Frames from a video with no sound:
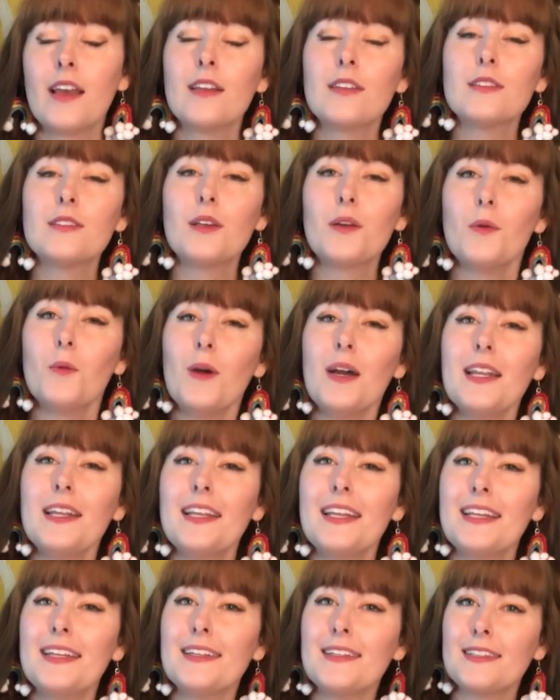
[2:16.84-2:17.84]
So what
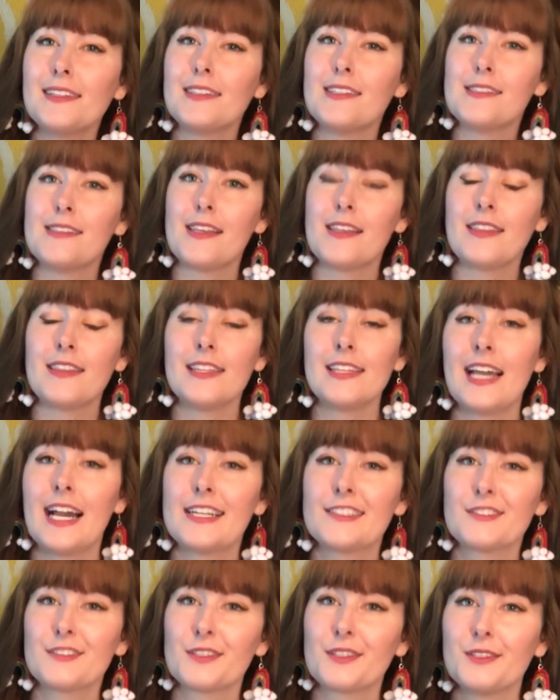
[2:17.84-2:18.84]
is a
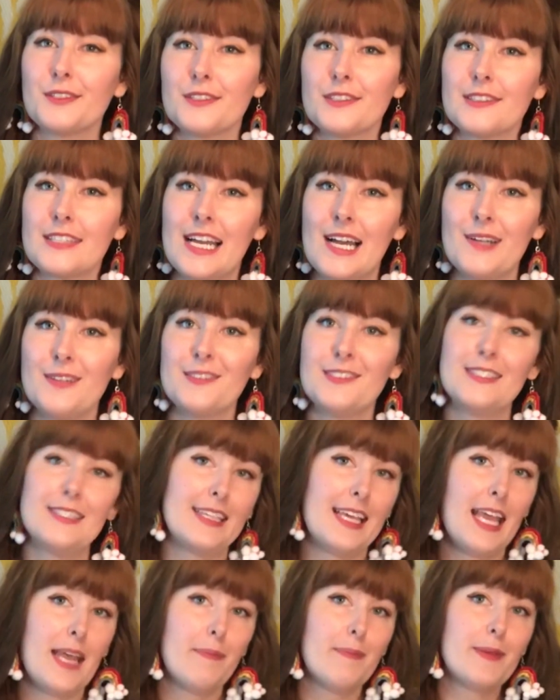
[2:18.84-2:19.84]
theatrical
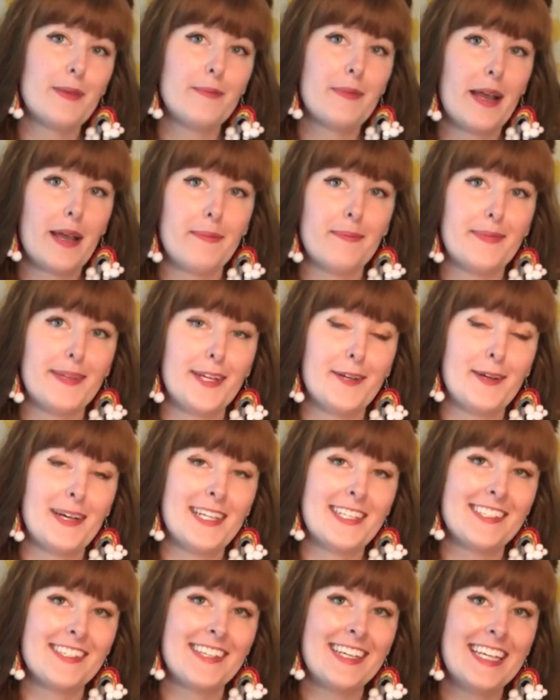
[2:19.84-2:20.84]
soundscape, you might be
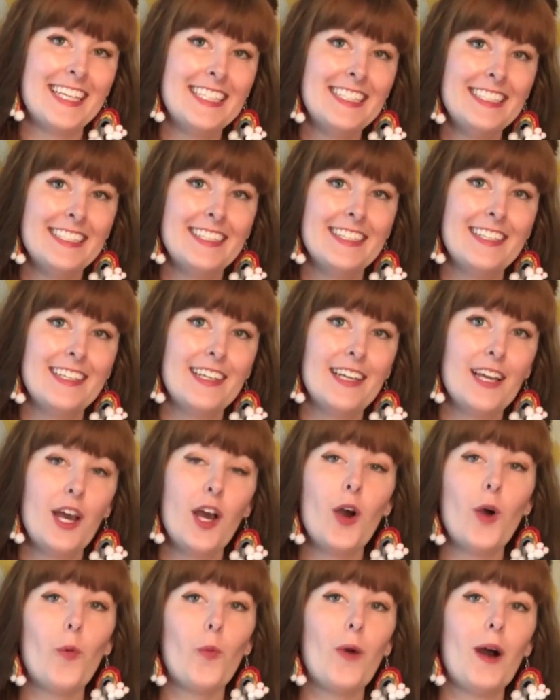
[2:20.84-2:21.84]
wondering?
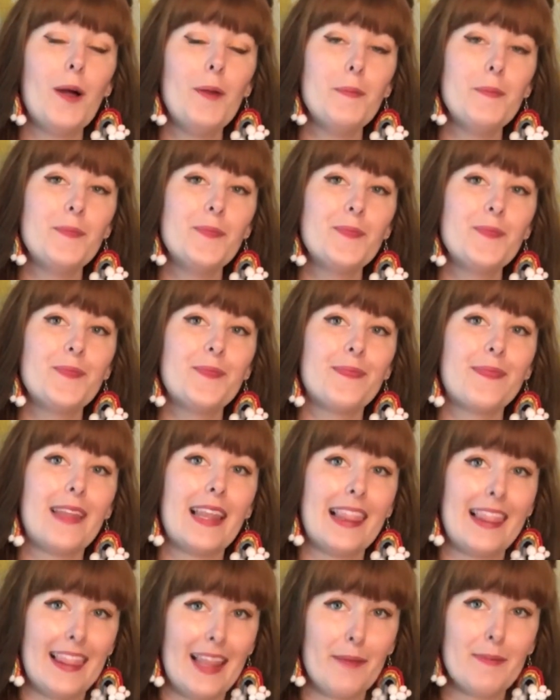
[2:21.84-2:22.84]
Well,
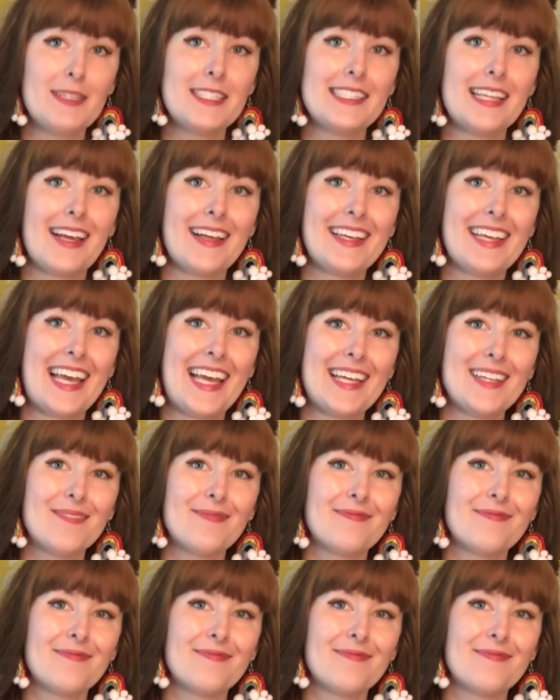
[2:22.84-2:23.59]
let me tell you.